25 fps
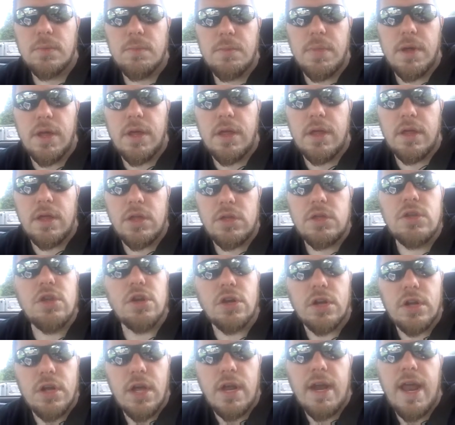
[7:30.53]
But
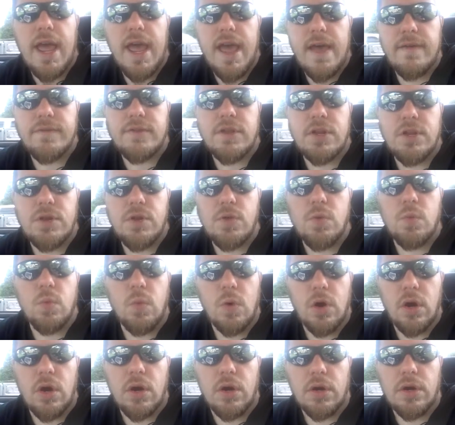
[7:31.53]
you're gonna have to do
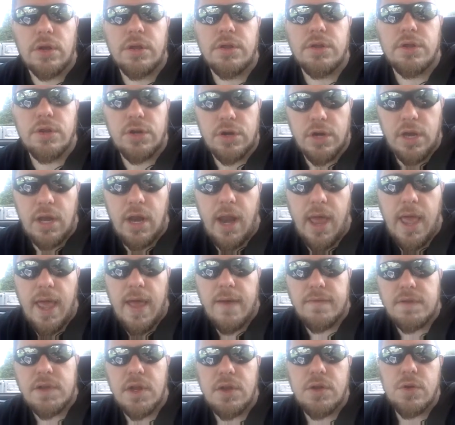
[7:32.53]
work. You're gonna
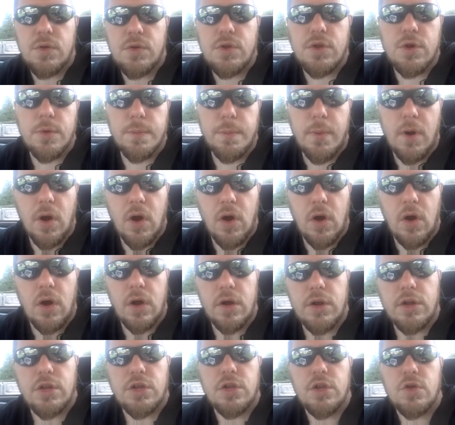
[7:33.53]
have to do your
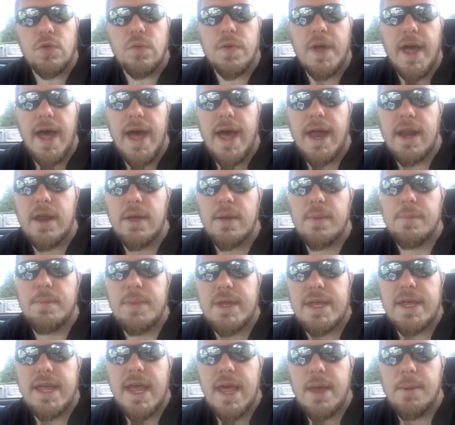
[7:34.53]
part. You gotta
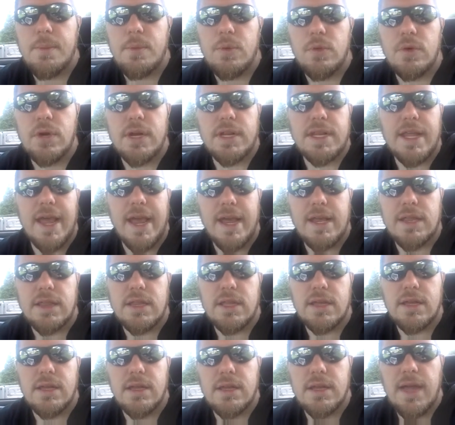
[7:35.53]
be able to take
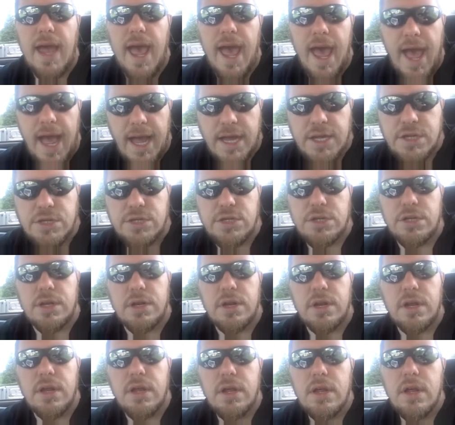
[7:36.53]
the
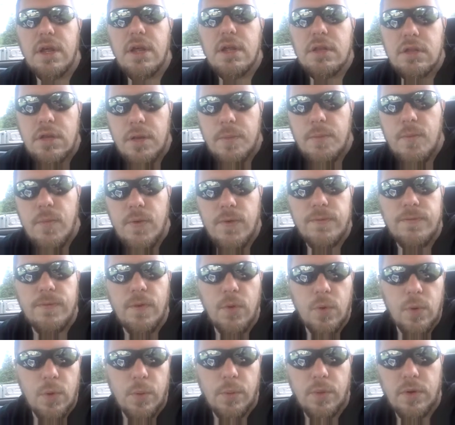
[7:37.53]
action to move
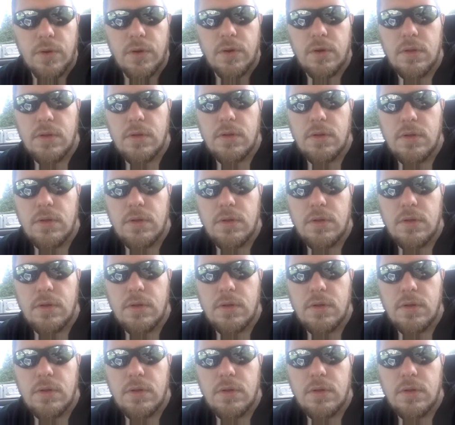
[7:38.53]
forward.